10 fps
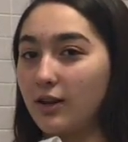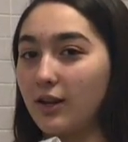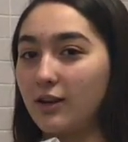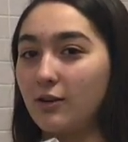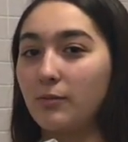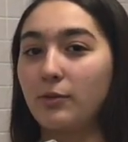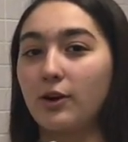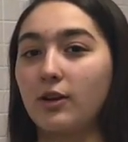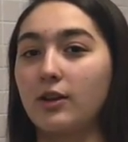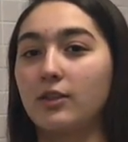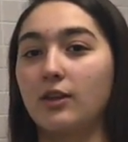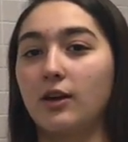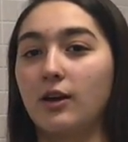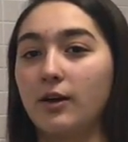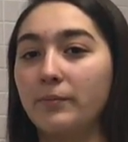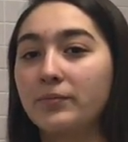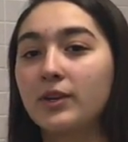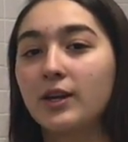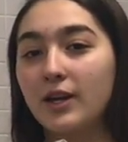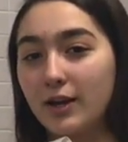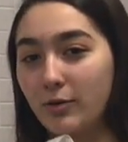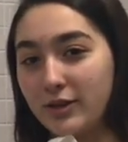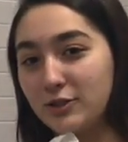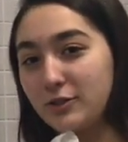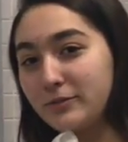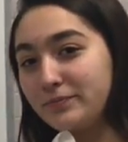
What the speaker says: any number in the equation.